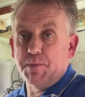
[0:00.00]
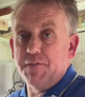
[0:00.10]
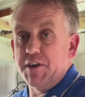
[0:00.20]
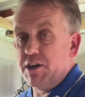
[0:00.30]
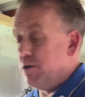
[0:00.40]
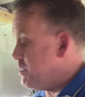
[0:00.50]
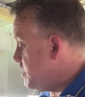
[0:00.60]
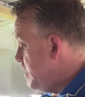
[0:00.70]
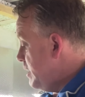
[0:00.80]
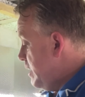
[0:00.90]
my videos
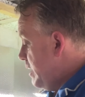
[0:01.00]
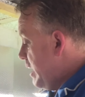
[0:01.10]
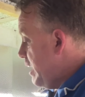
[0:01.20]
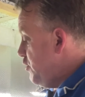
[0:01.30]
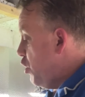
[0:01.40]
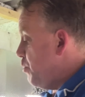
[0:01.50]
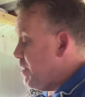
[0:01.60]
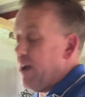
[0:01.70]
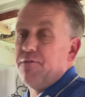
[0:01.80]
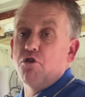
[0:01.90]
uh, known that
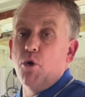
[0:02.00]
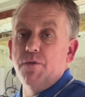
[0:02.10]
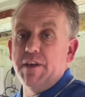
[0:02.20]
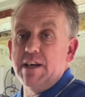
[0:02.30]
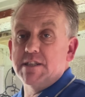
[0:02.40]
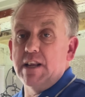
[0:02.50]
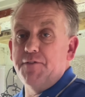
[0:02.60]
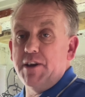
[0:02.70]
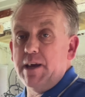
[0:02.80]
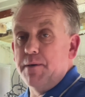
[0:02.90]
they've grown these
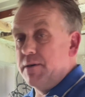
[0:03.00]
lovely